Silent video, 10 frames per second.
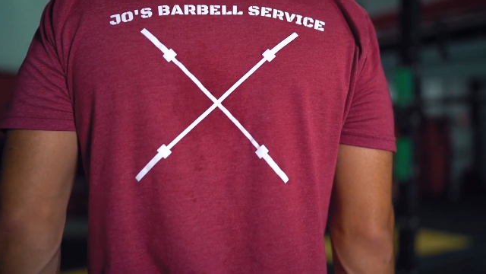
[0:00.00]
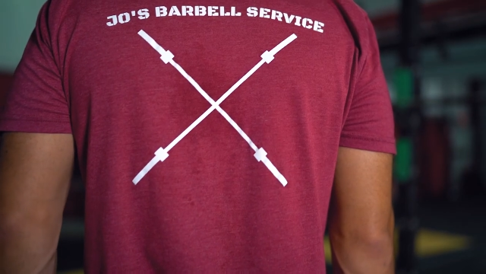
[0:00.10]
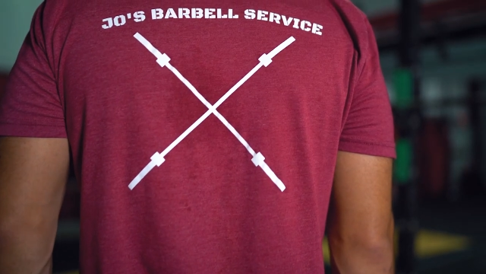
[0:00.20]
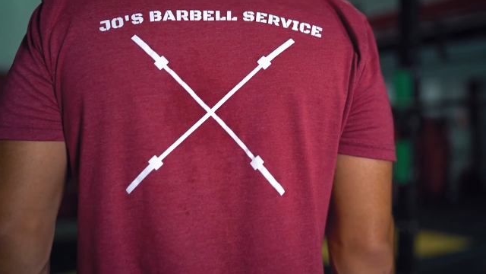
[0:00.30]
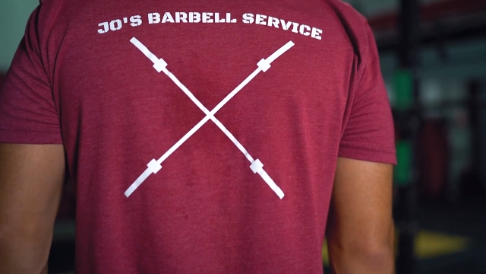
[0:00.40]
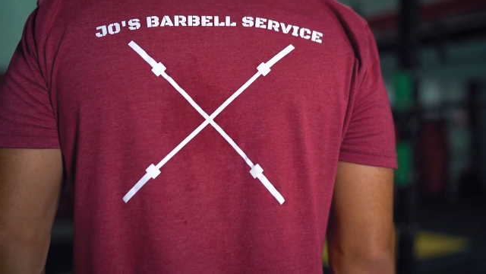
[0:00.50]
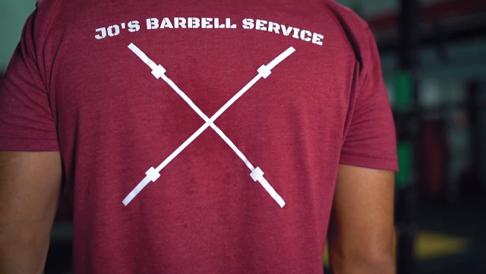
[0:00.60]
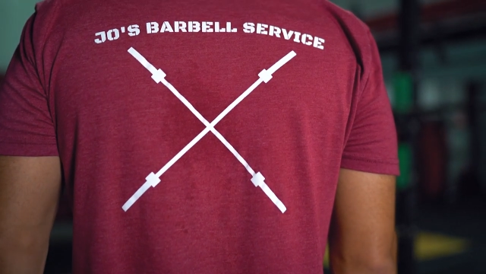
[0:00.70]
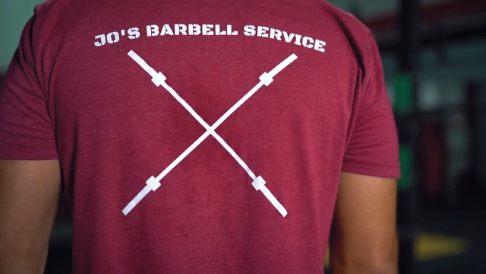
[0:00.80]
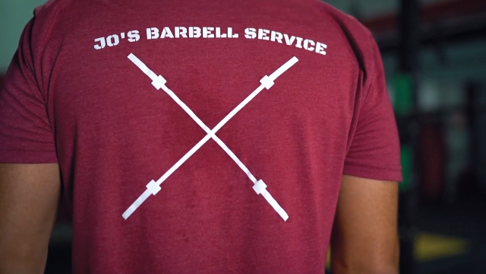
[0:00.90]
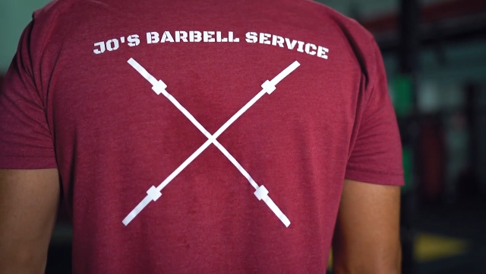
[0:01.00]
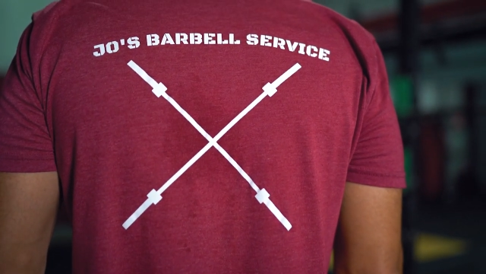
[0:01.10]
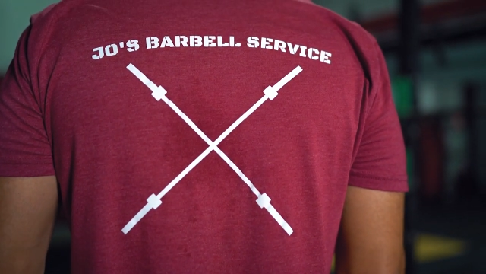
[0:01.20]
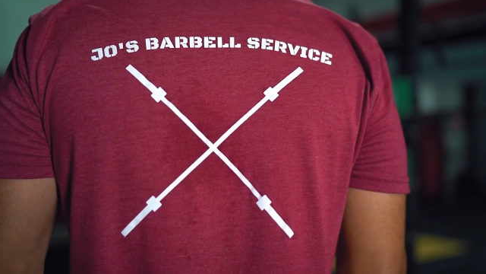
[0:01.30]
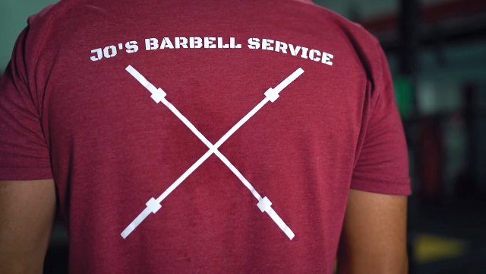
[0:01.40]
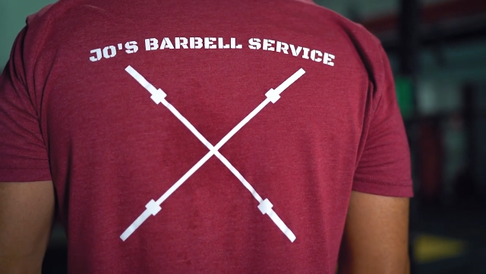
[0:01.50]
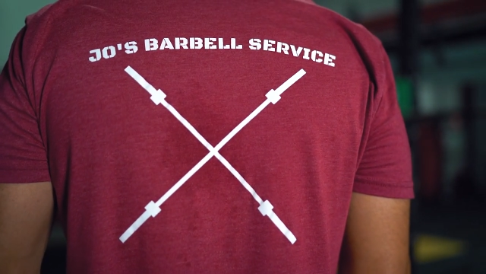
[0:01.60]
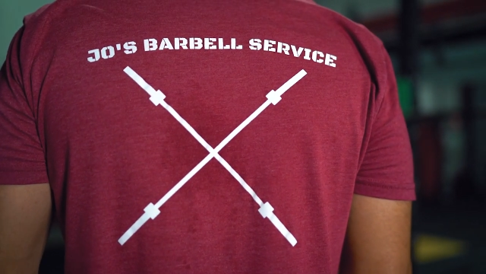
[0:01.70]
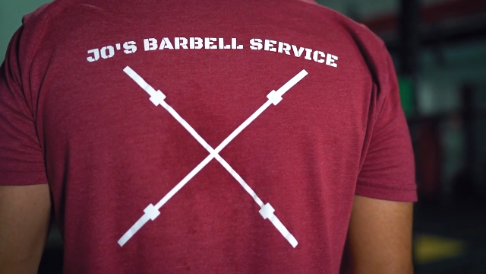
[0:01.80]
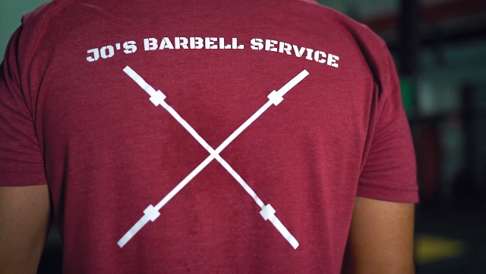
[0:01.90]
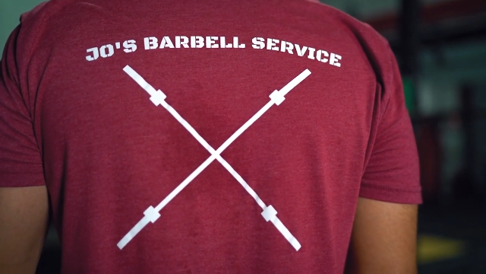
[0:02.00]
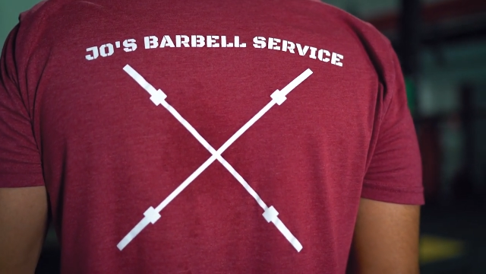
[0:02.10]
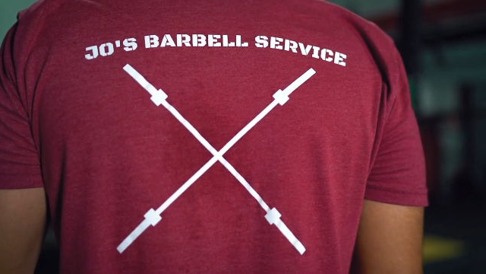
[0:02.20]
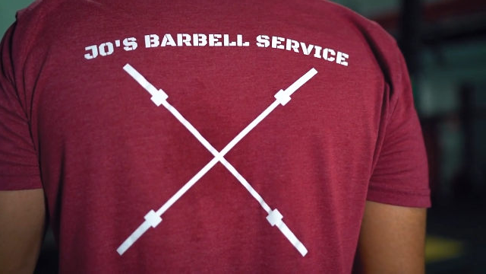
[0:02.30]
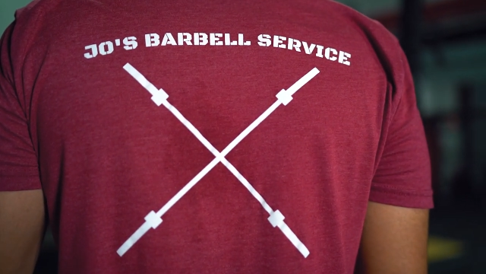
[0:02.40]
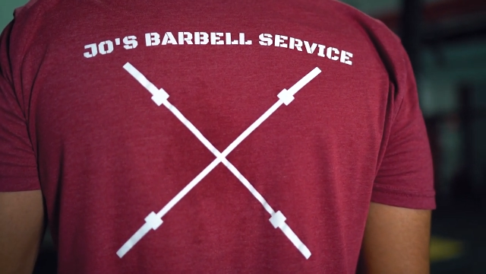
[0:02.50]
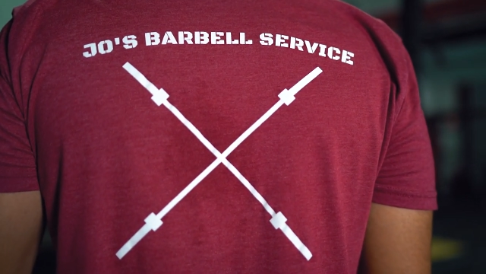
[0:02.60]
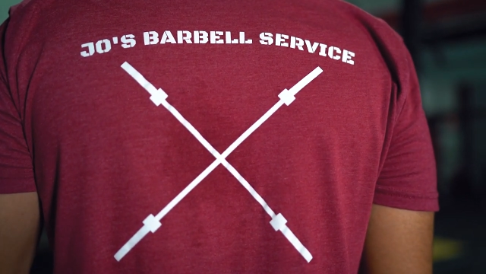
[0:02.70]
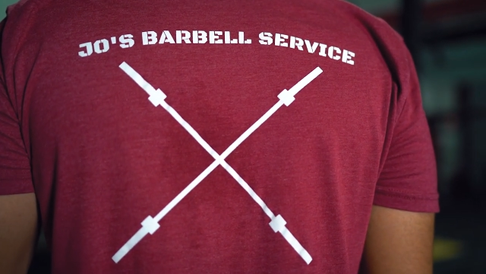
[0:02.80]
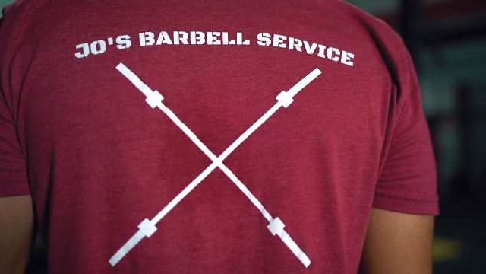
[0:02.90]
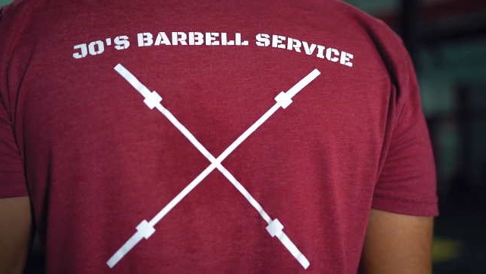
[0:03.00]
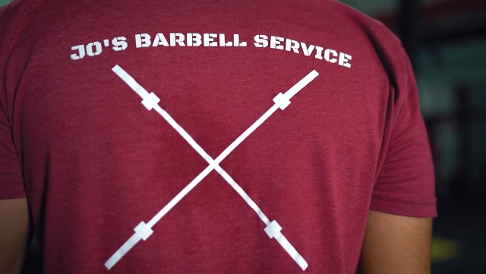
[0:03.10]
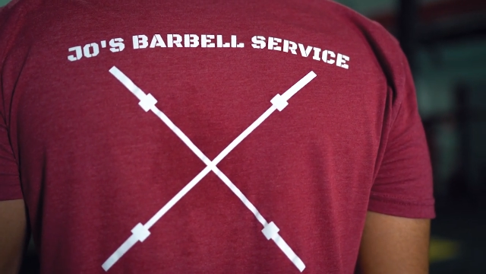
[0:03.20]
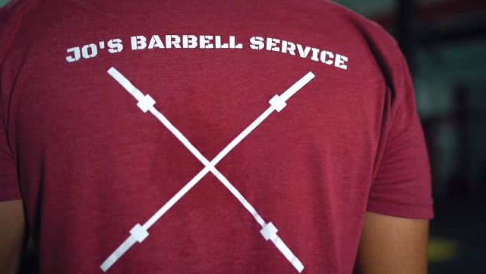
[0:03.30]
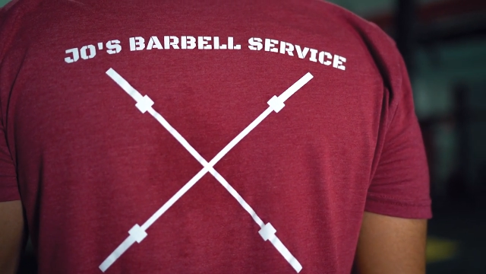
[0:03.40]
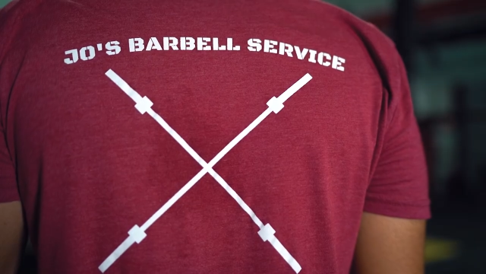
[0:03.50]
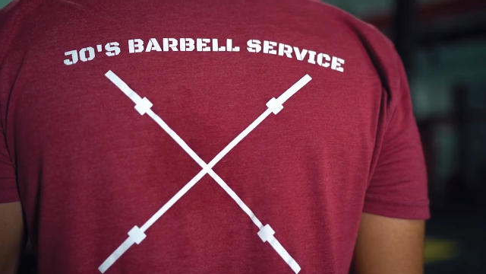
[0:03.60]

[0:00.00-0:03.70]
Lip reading: Nobody's mouth can be seen.